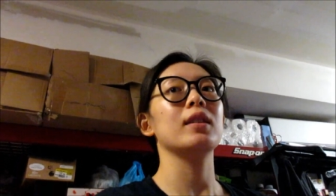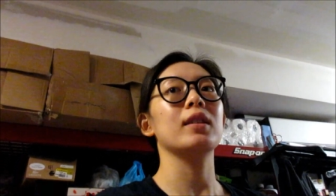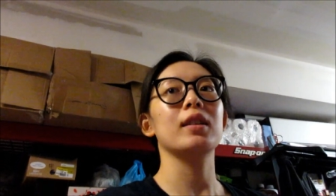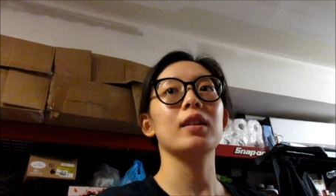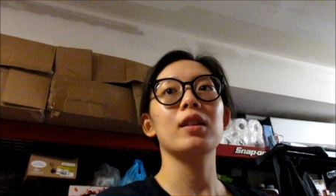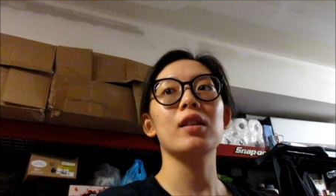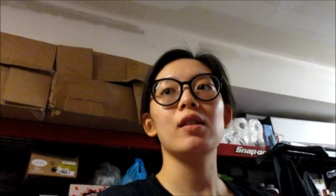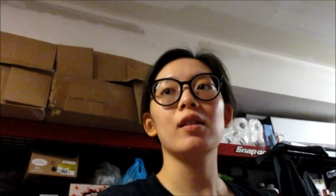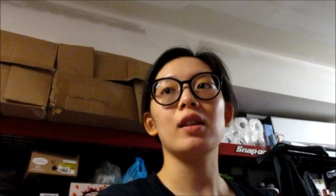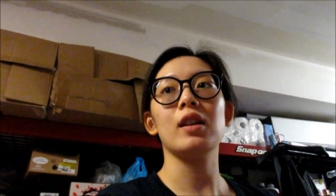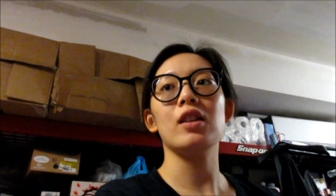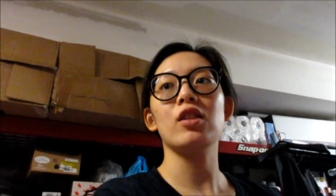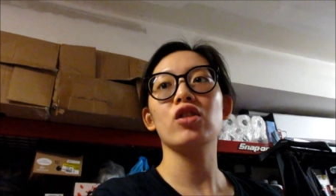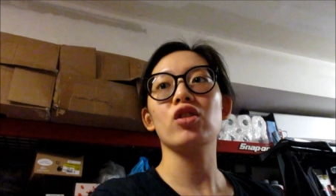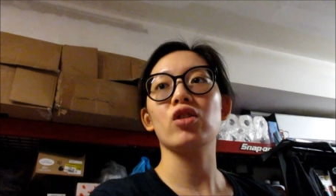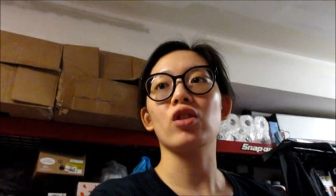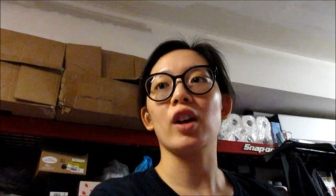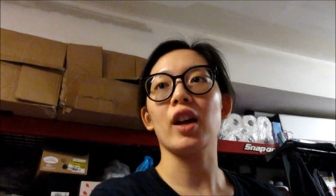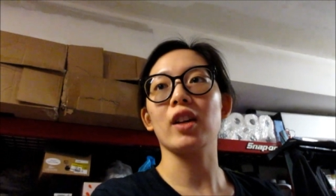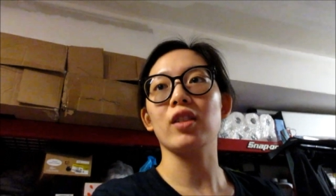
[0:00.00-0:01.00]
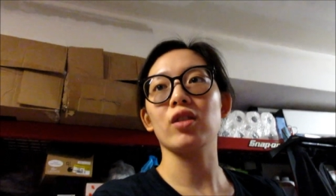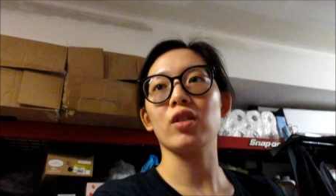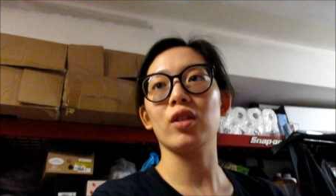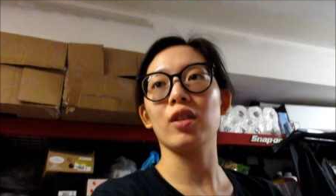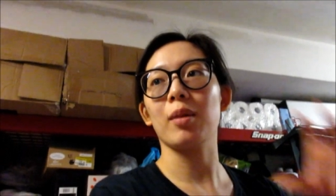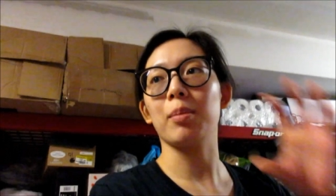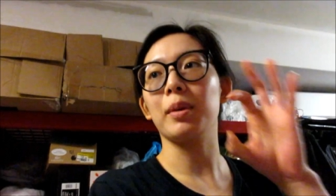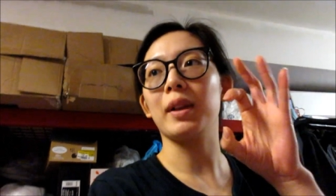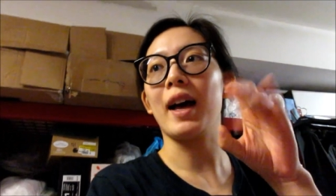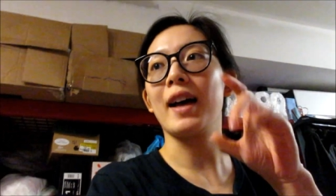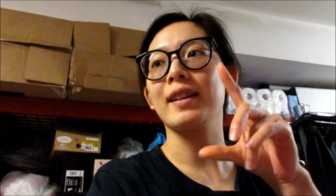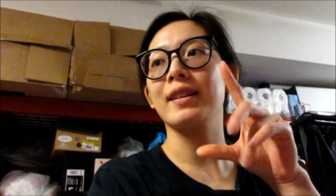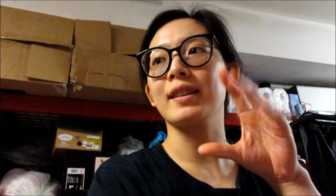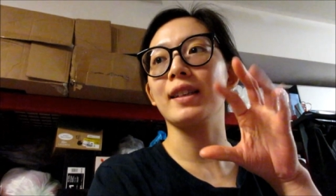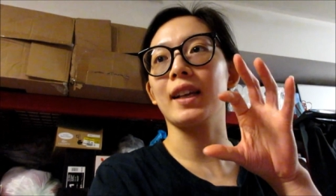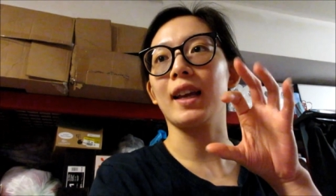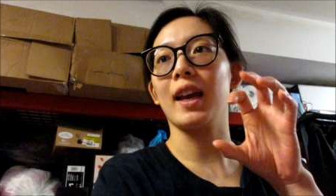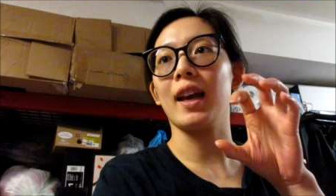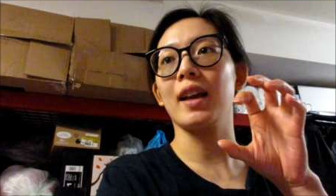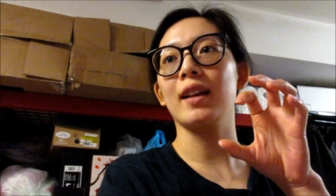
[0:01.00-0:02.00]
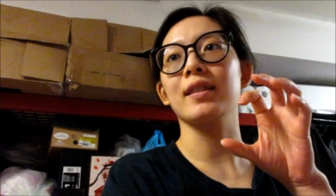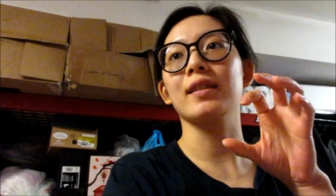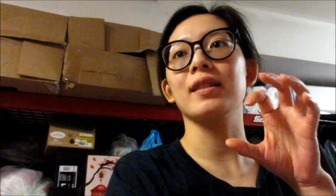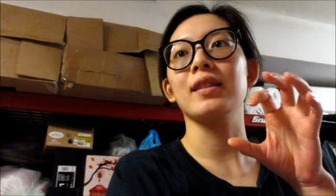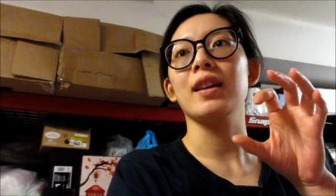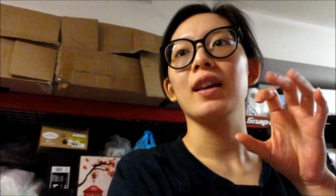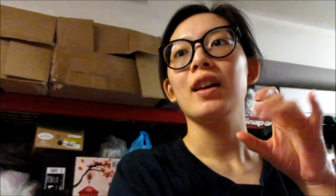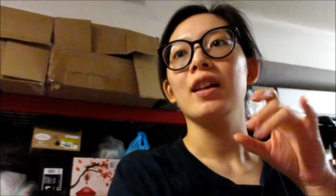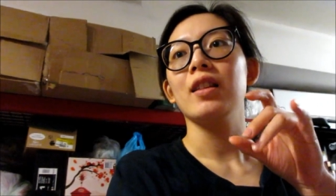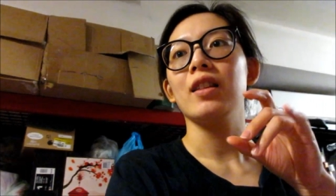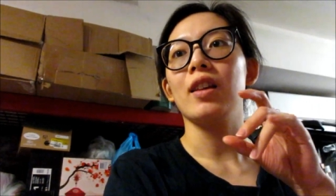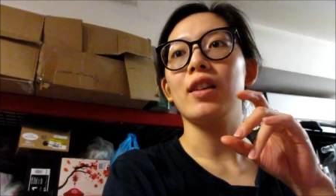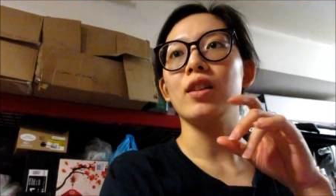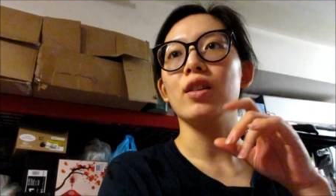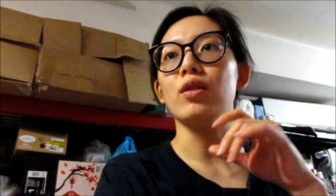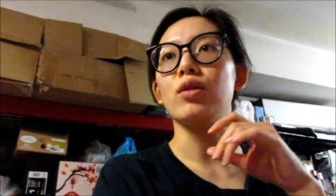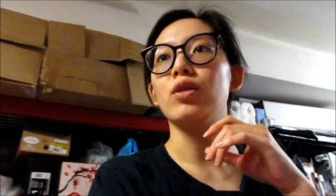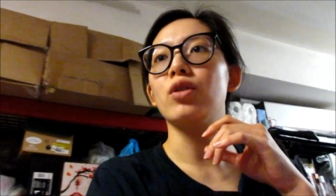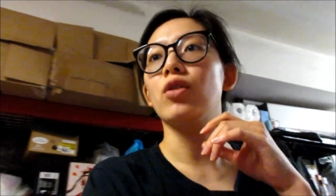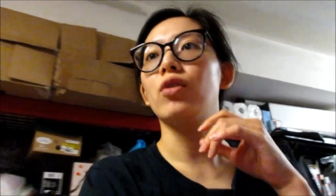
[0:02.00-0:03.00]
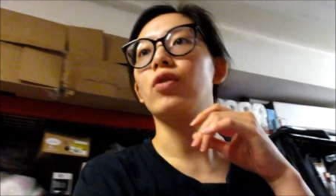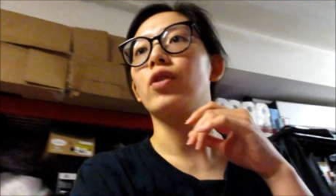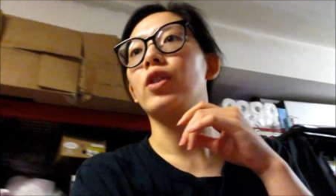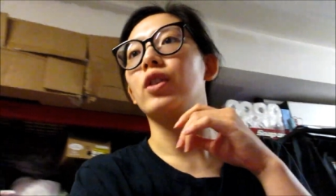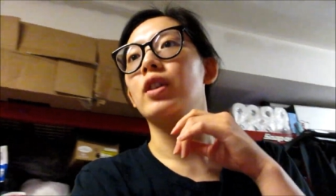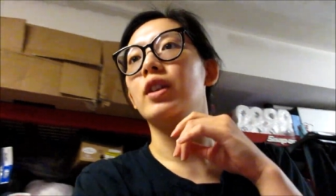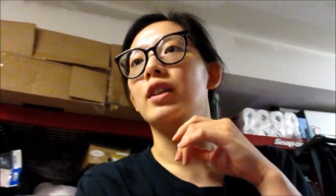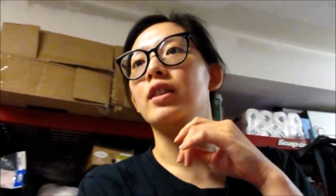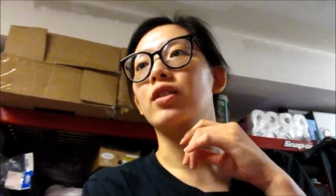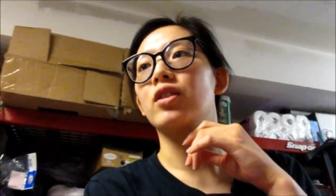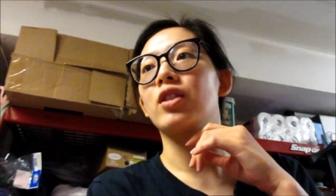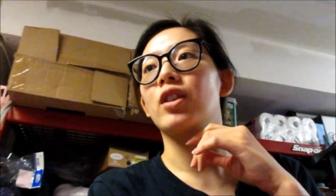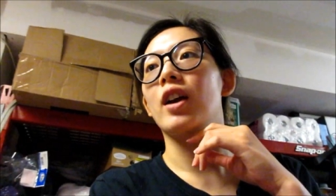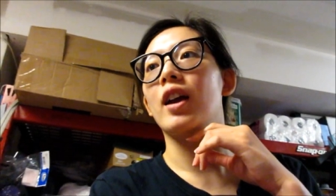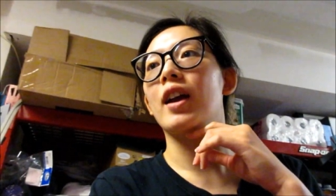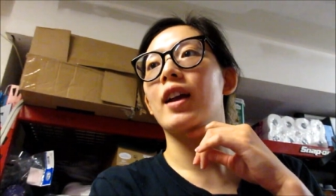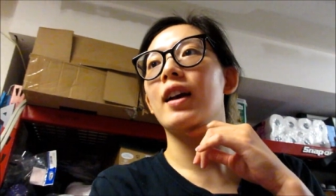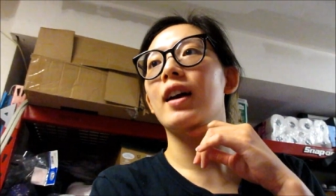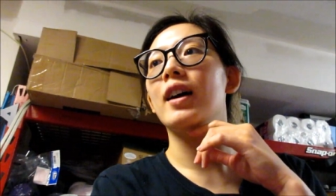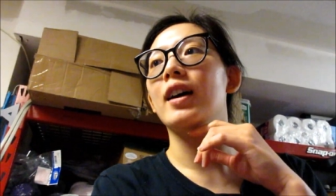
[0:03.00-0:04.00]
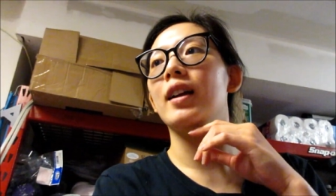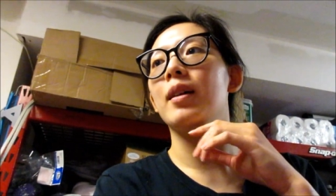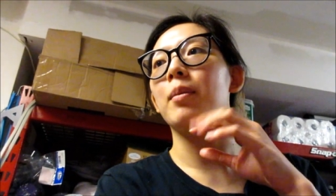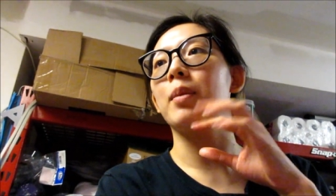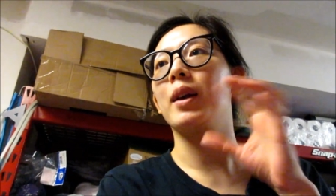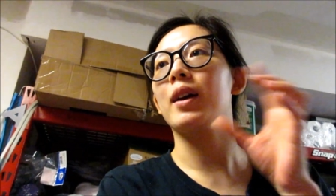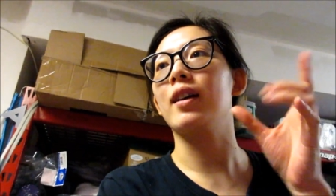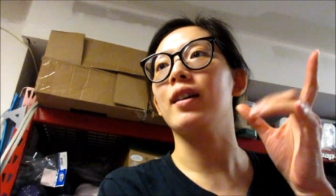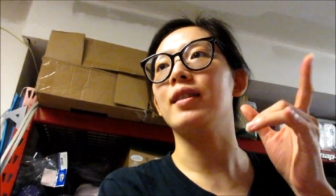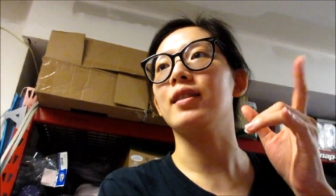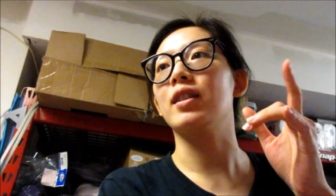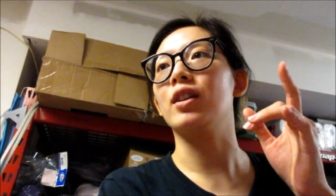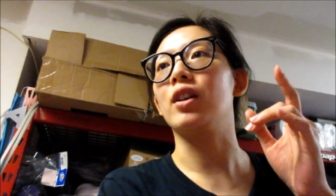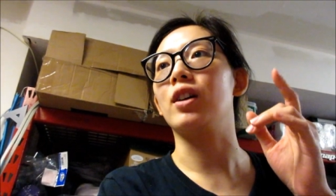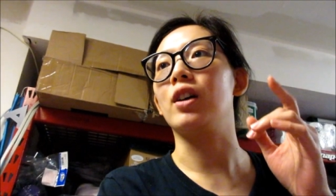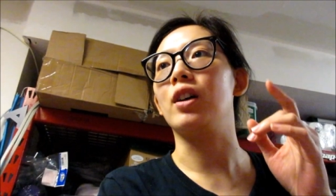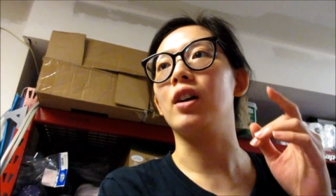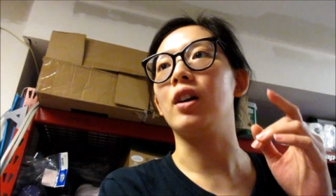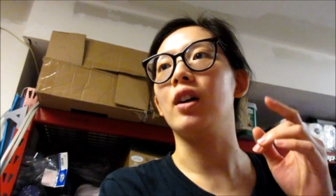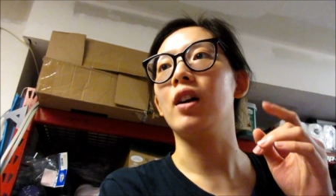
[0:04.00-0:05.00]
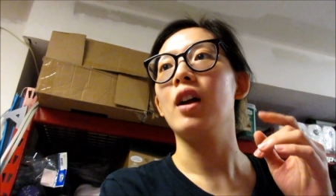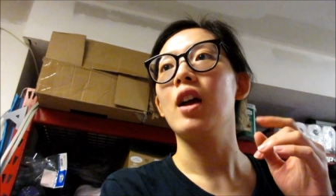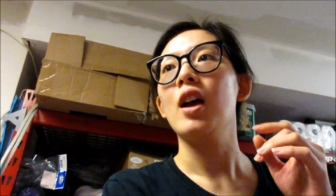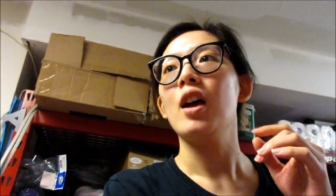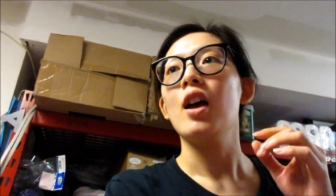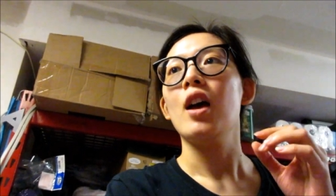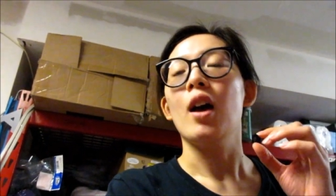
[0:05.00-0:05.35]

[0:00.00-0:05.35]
little Easter eggs, you know, the plastic eggs that use for Easter egg hunt because her